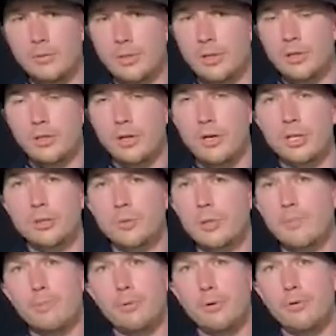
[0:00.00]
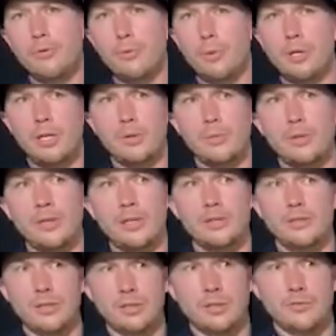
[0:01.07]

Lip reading: guys will improve quicker when they start